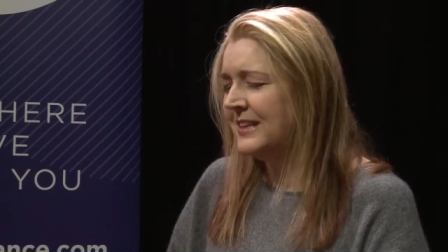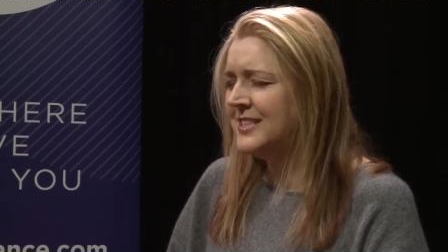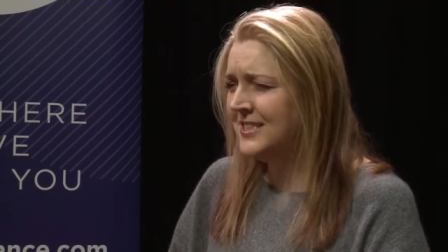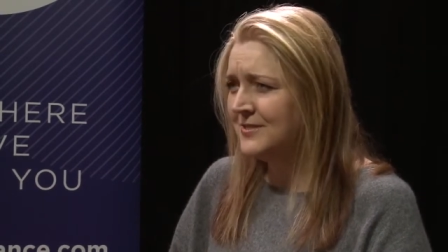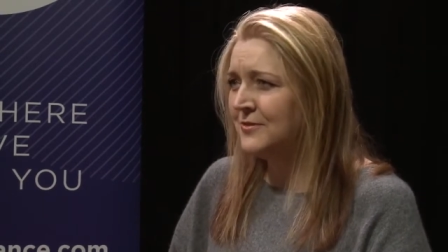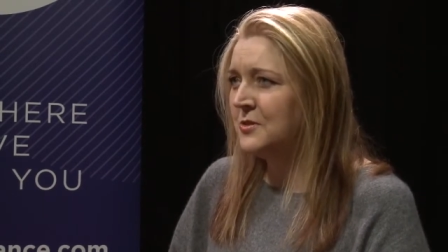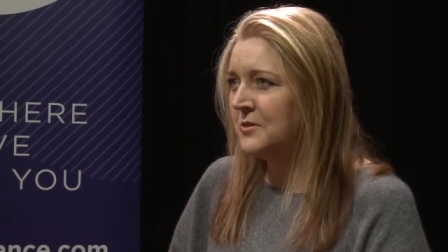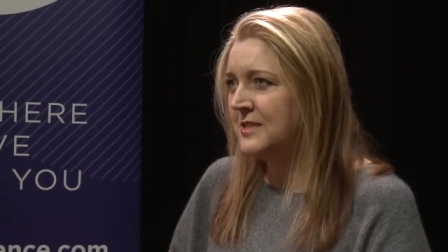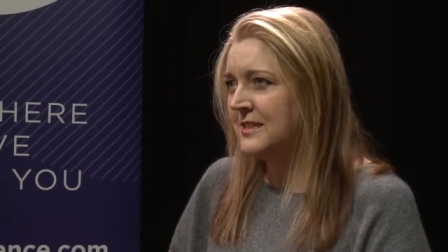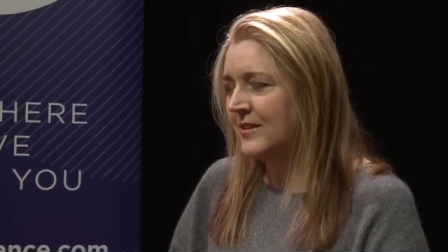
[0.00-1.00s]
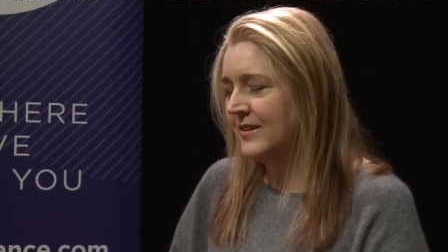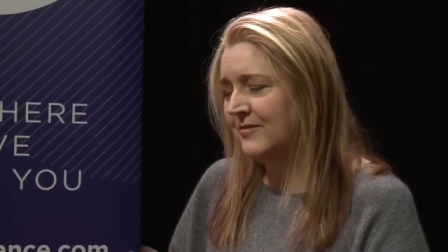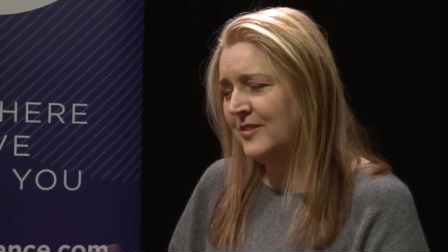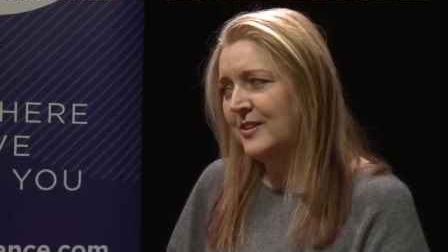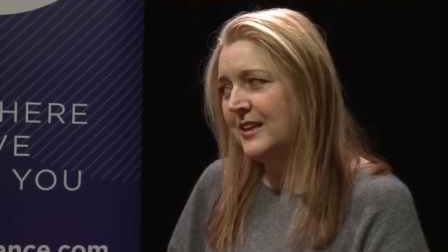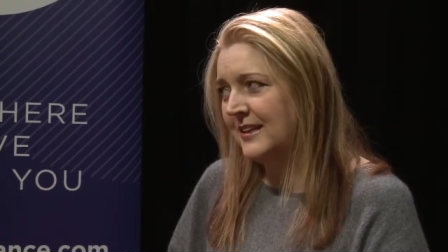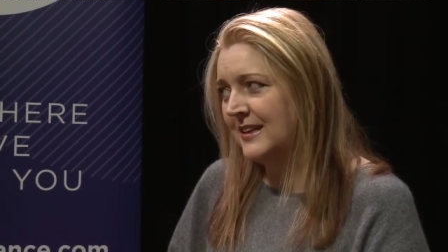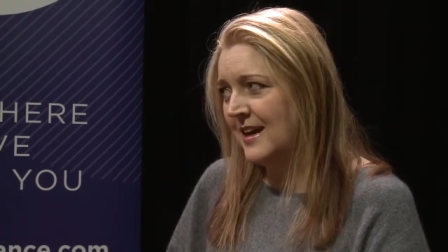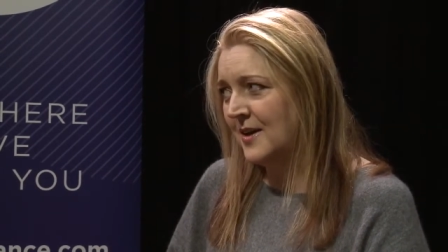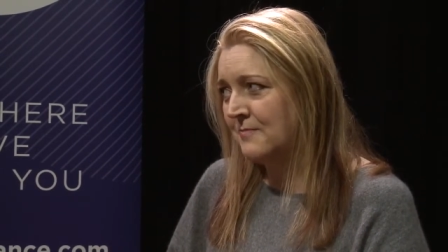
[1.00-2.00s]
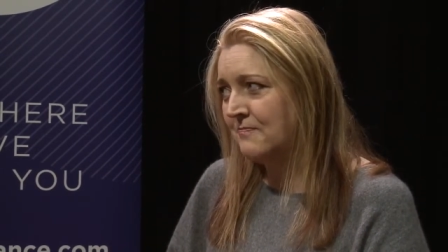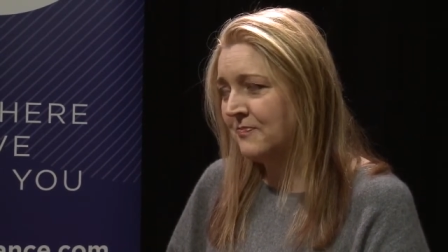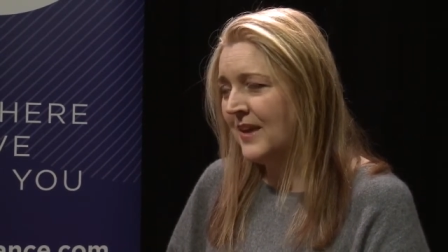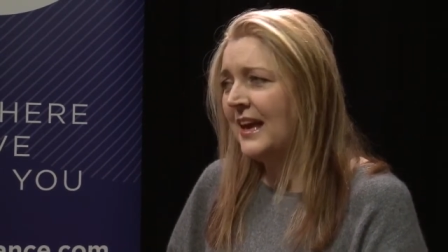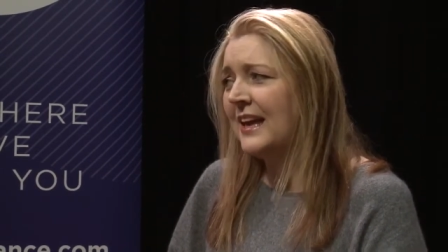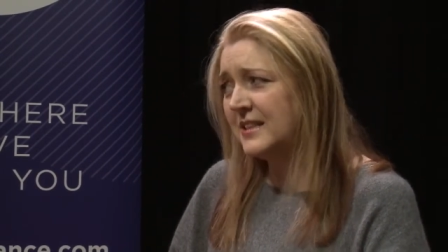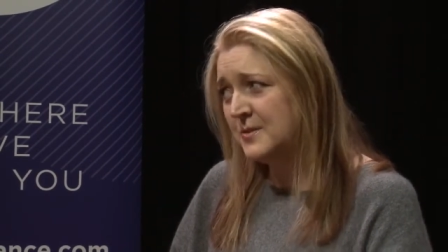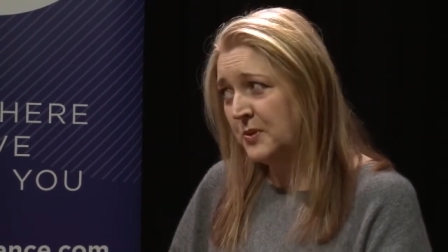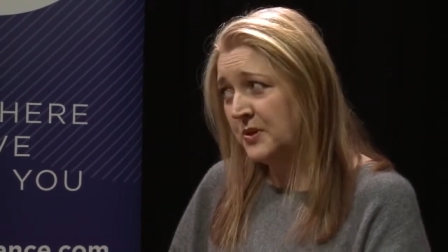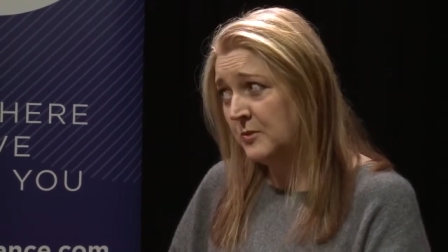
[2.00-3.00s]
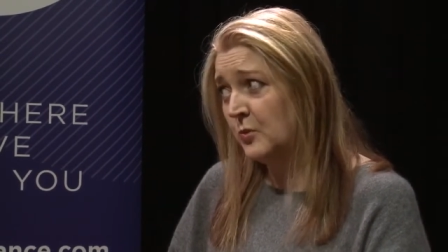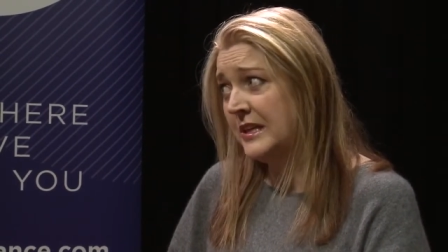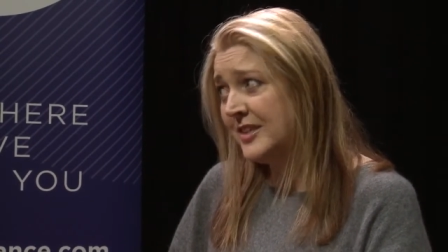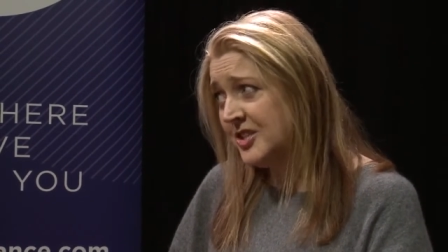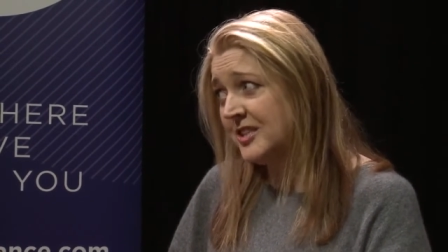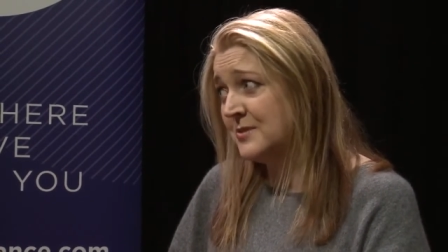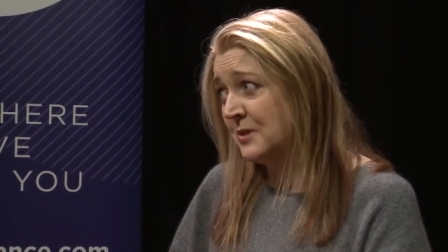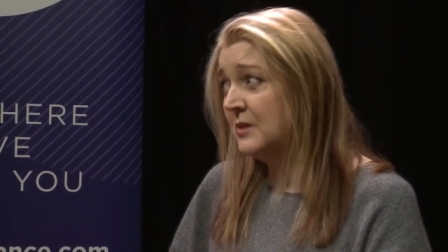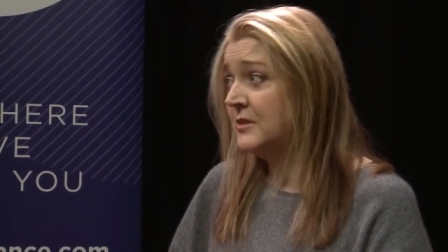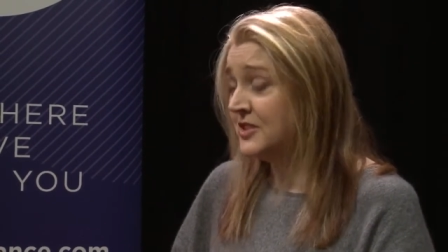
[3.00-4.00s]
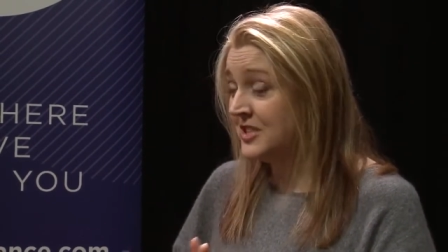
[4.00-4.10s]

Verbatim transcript: And she's of course a very um, expert witch as well because